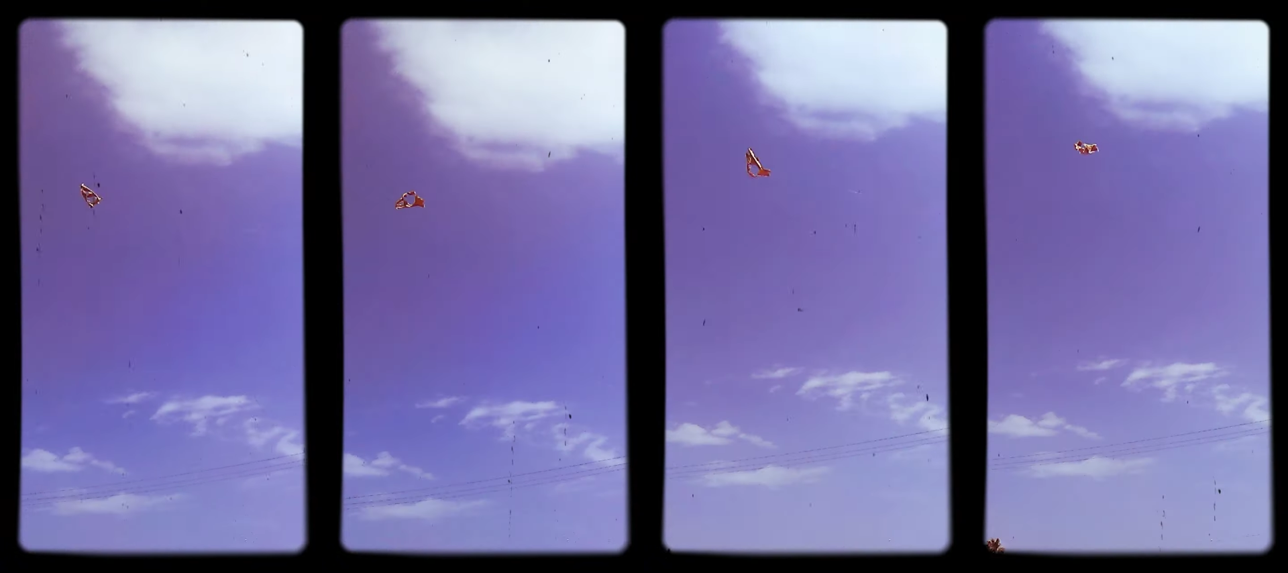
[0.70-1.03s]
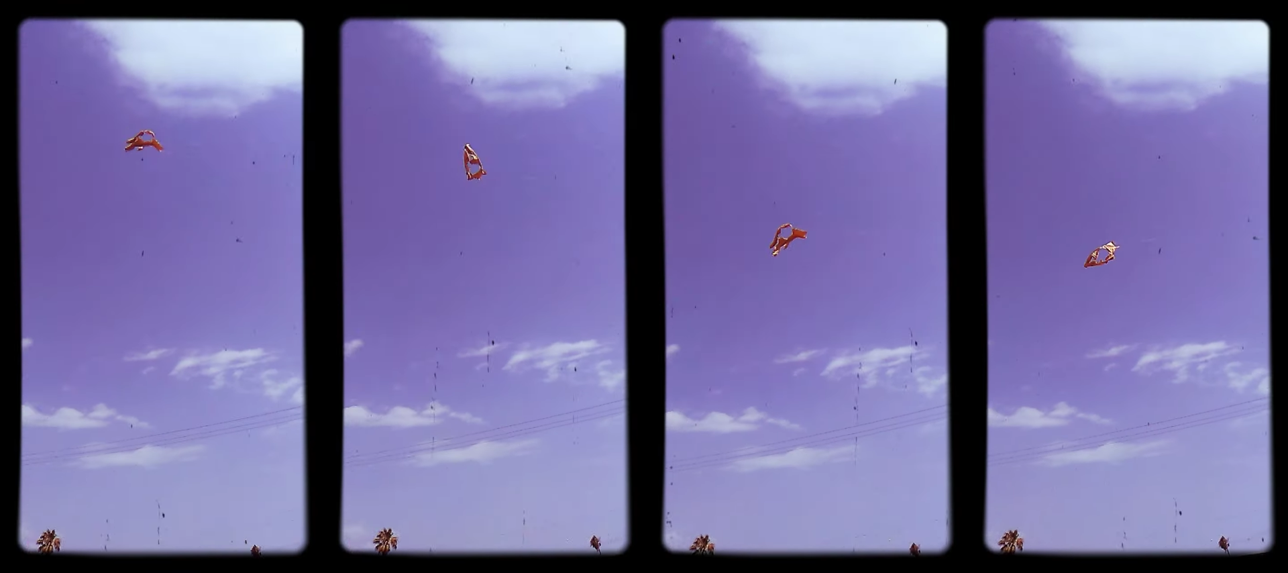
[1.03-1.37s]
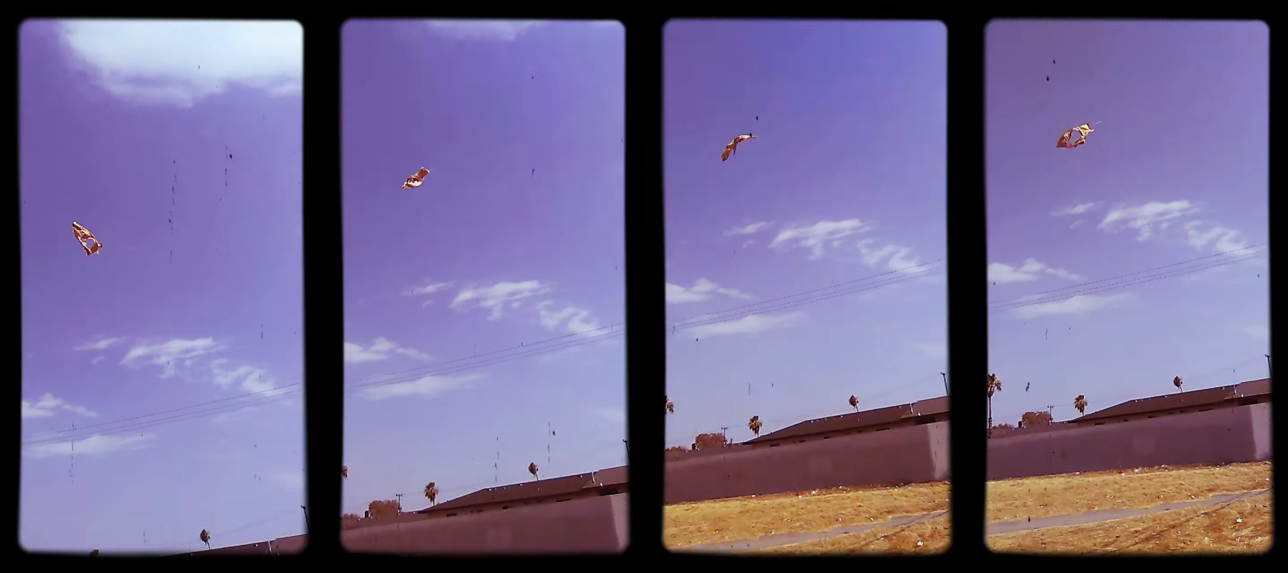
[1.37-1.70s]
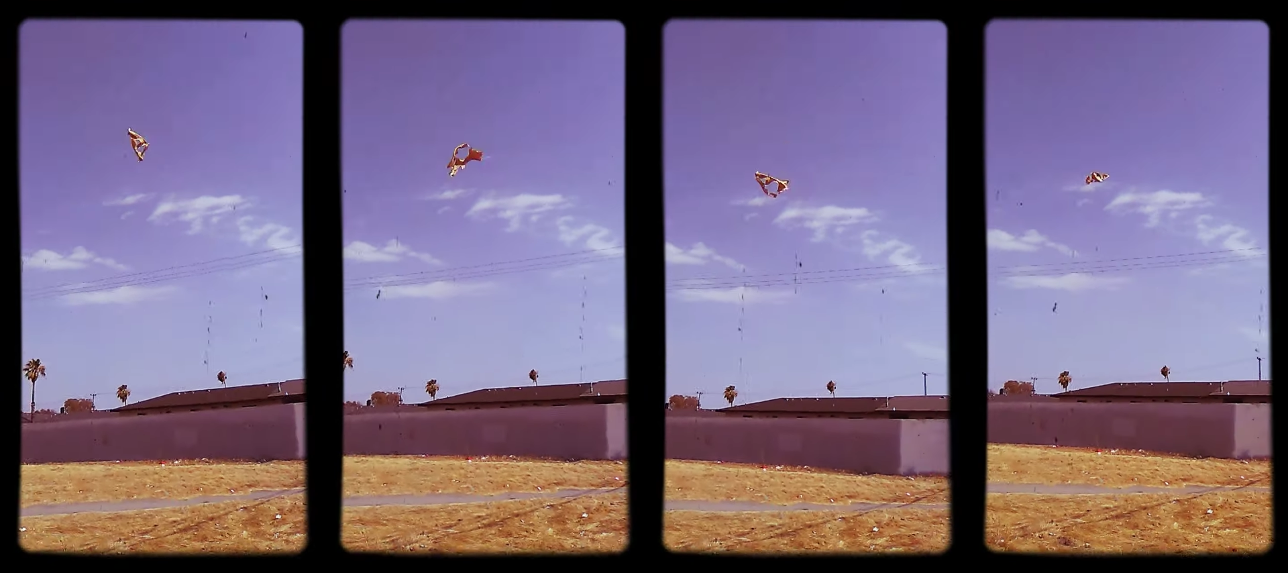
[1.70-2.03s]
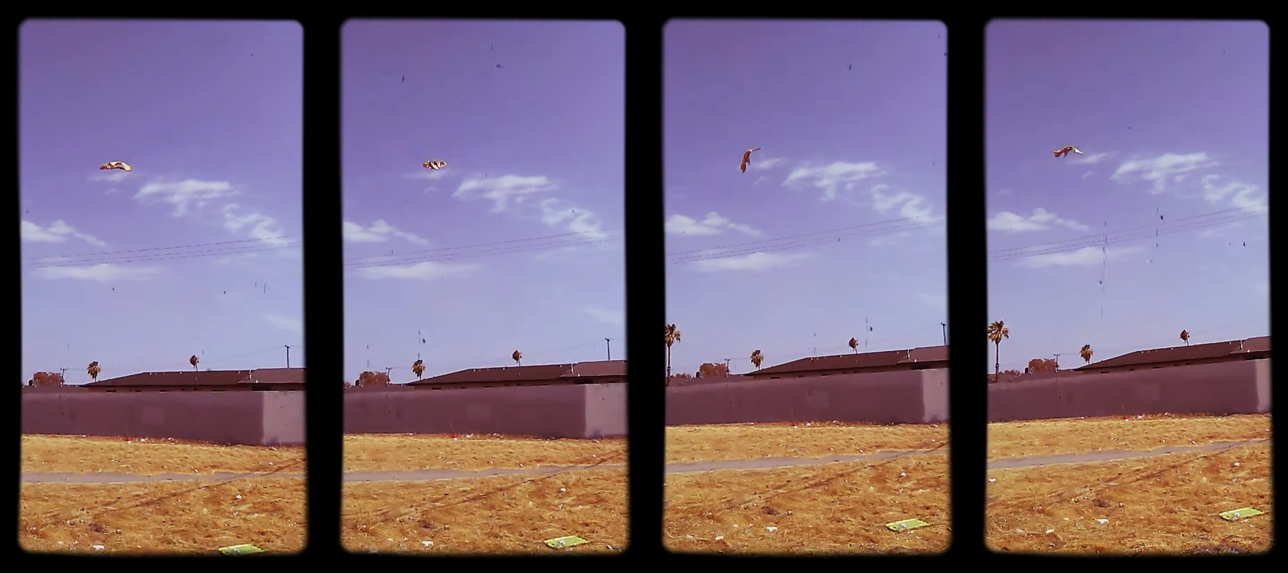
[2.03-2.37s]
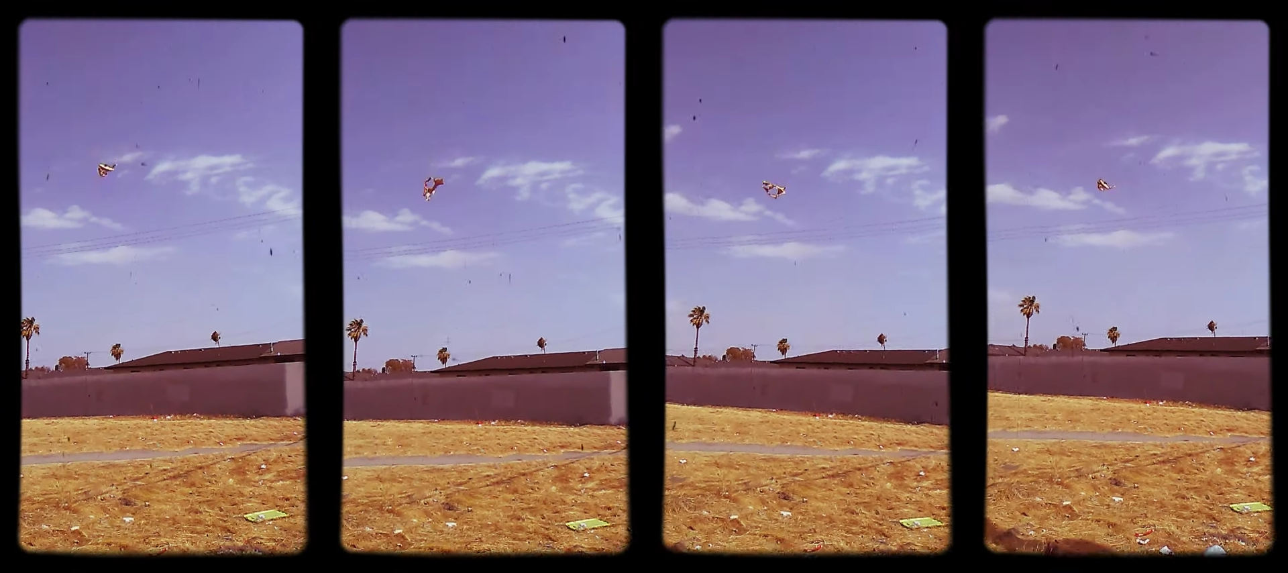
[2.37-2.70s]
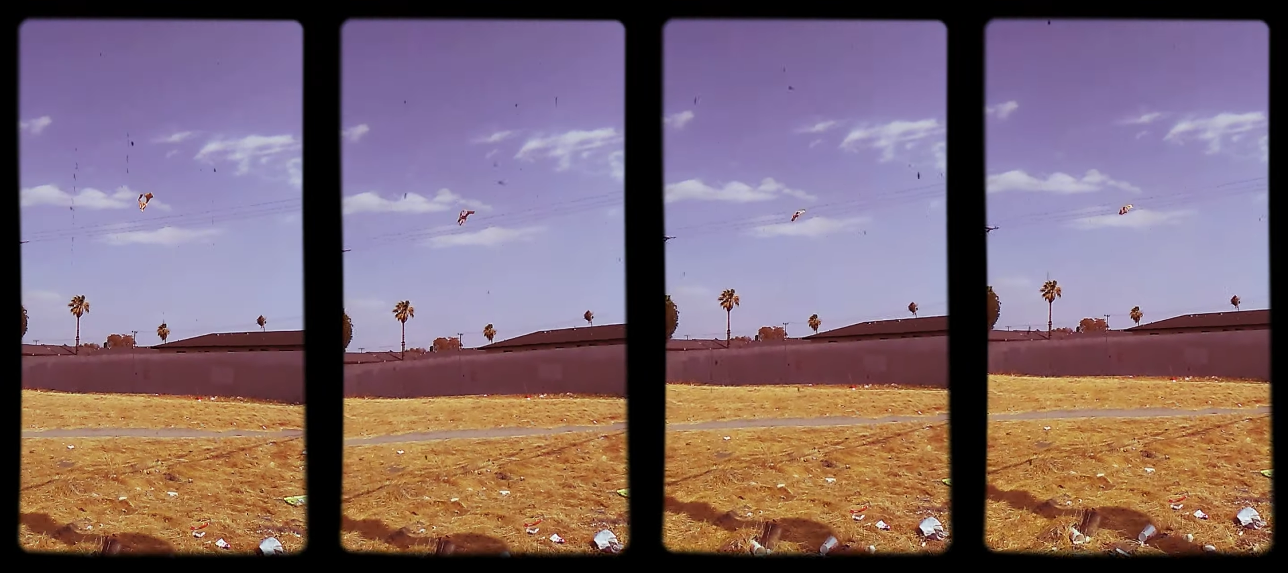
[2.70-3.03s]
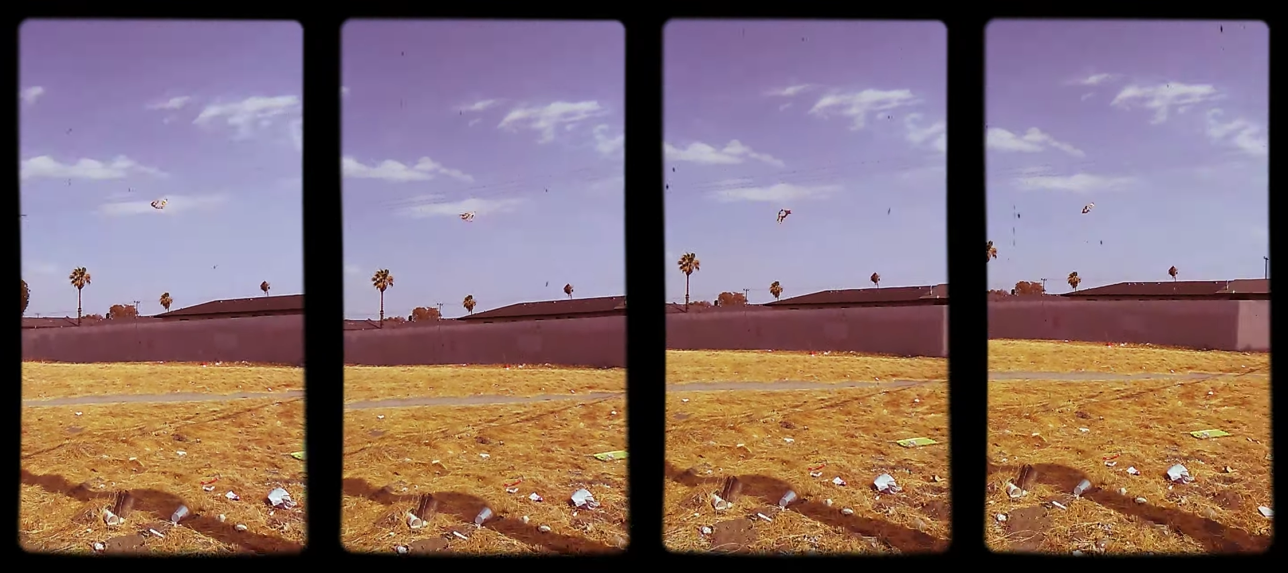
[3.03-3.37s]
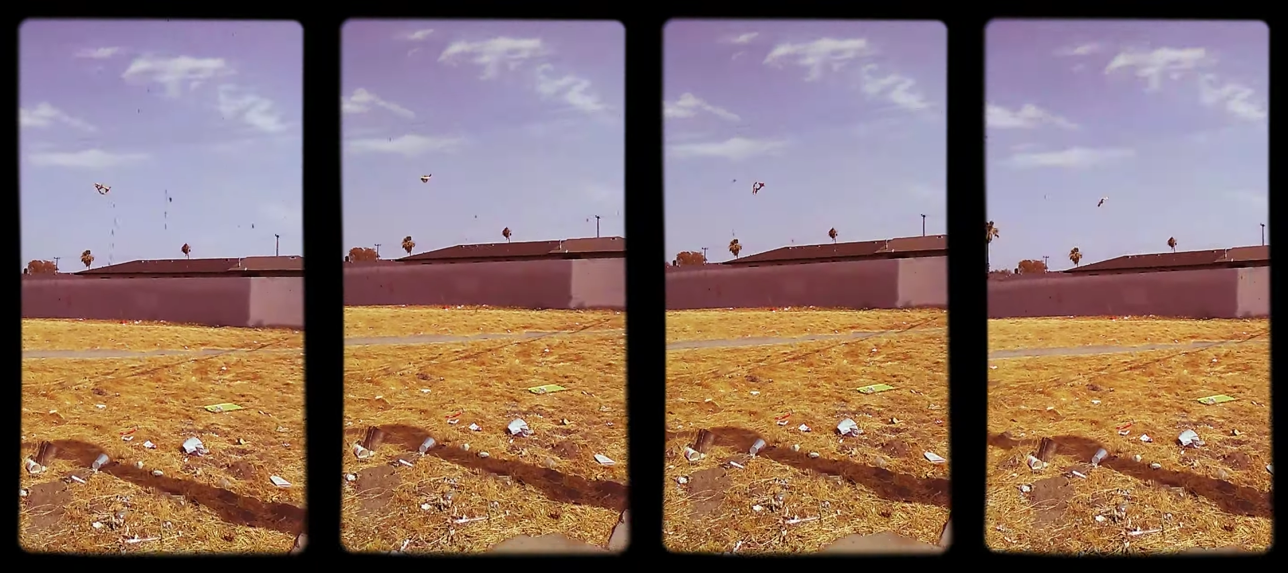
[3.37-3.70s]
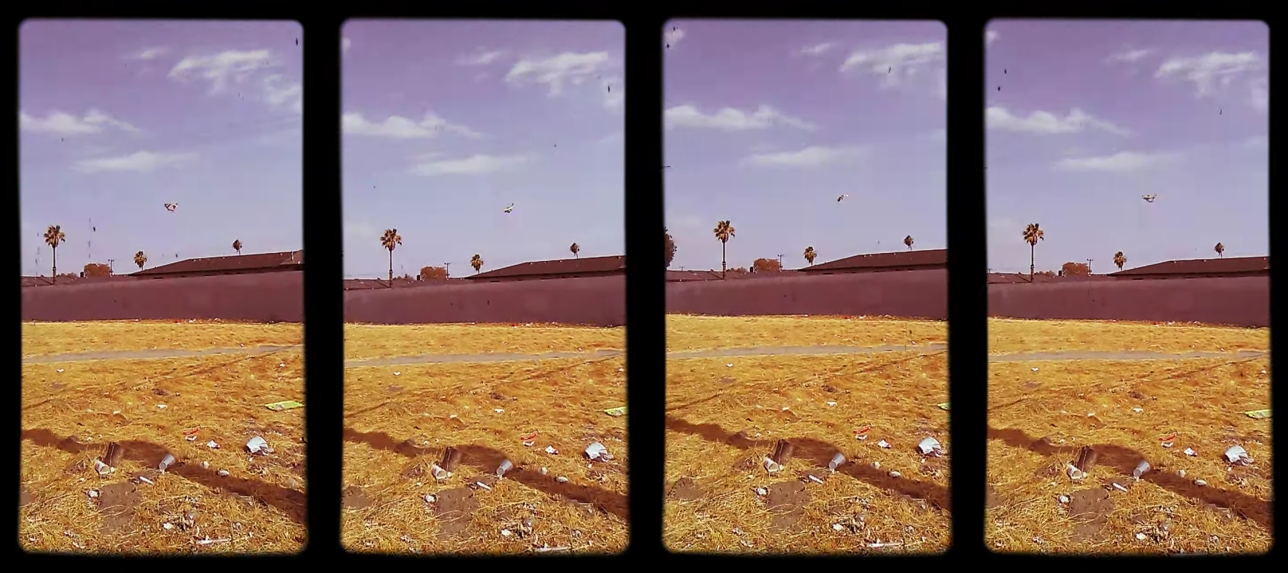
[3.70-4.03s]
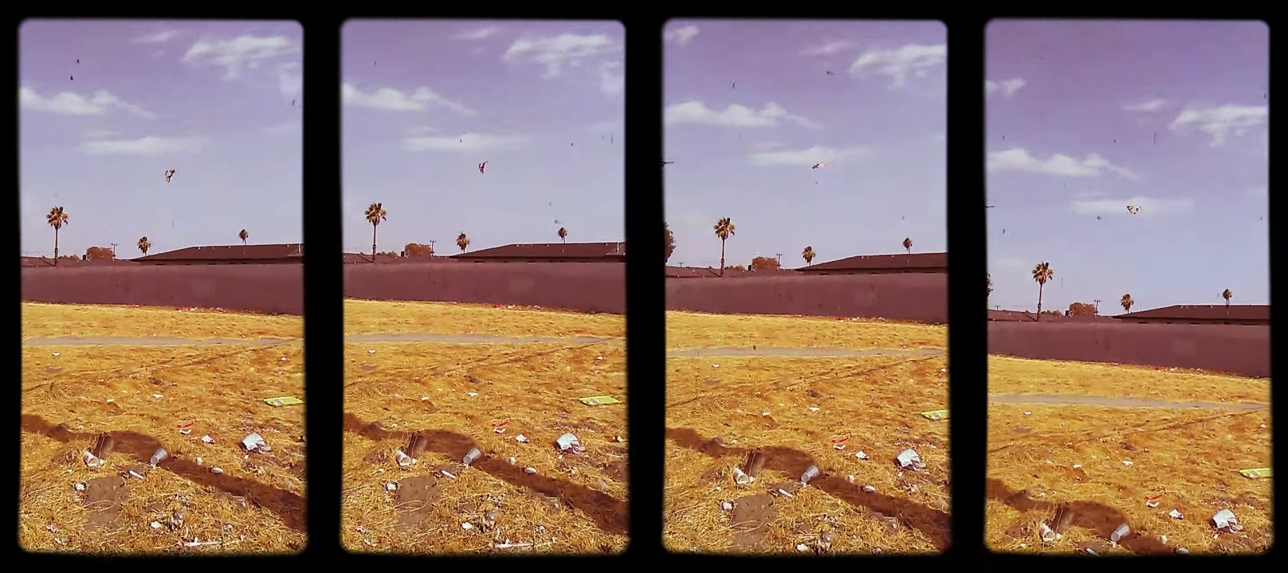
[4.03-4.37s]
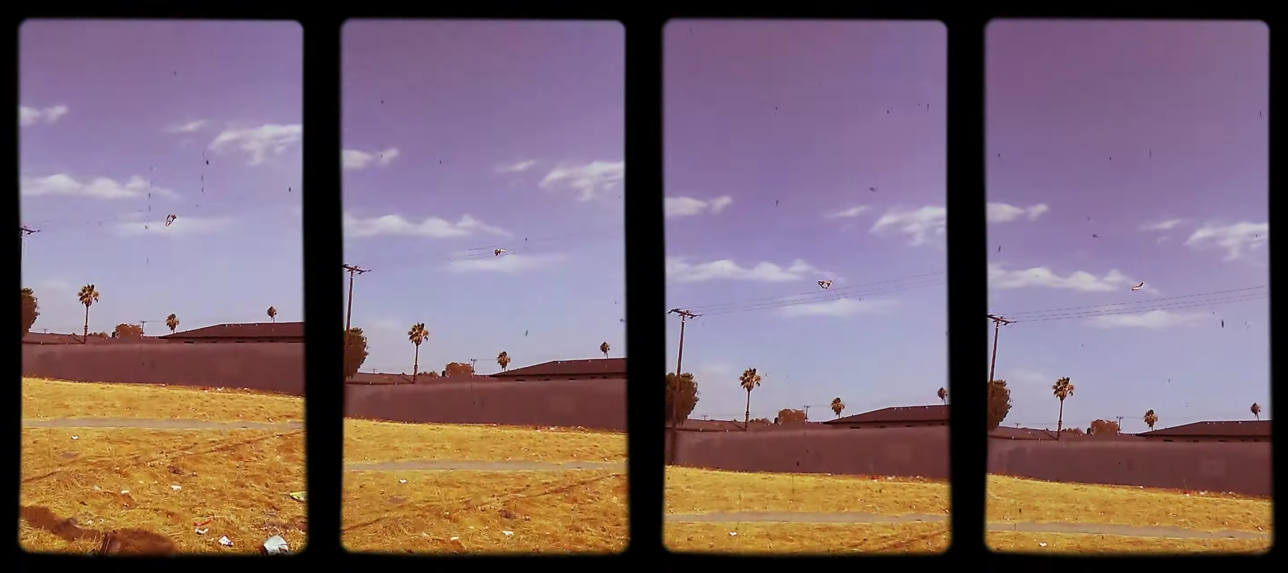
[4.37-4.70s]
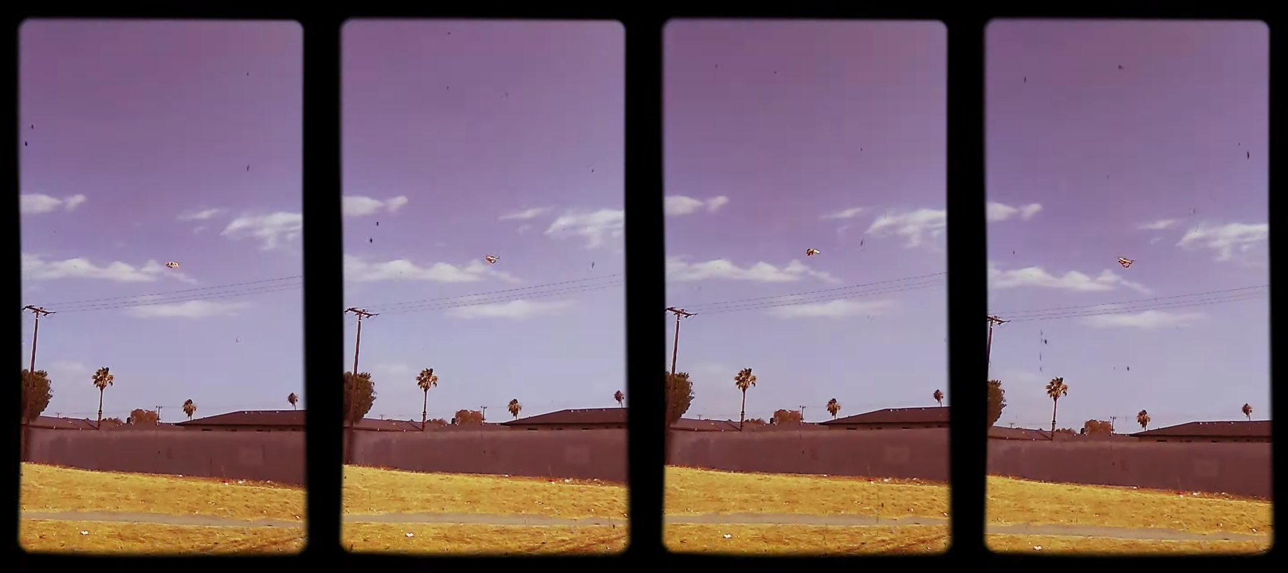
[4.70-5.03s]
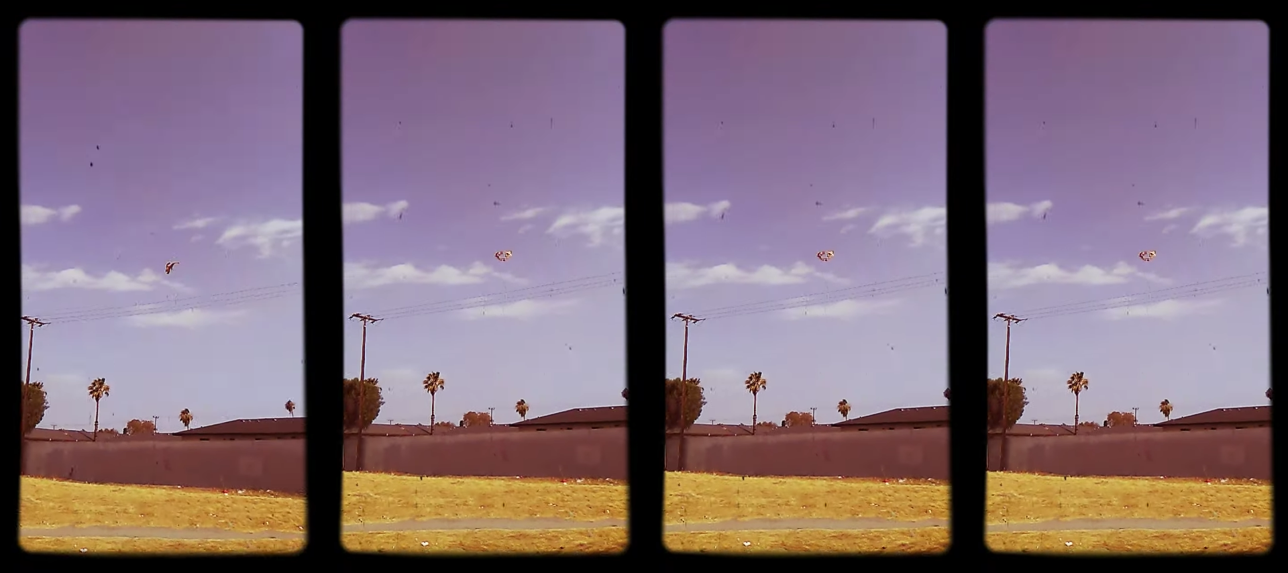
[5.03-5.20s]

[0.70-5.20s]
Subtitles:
Nobody's mouth can be seen.